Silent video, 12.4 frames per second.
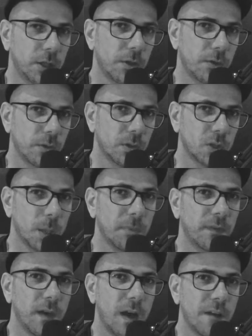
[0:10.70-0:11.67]
going to go through the
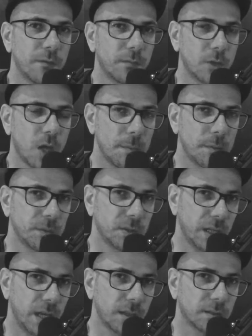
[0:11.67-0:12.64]
top 5 common
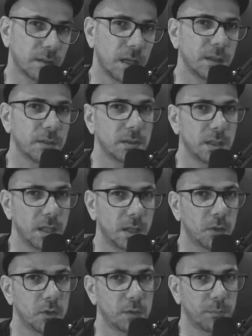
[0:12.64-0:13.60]
mistakes that I see
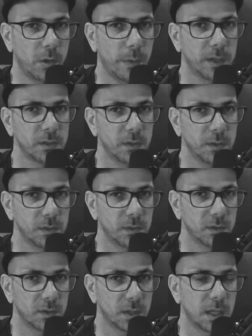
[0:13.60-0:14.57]
in Logic Pro X
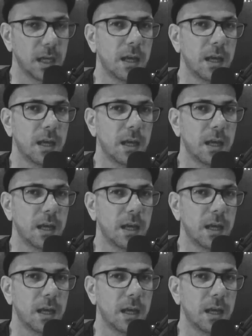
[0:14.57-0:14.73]
users,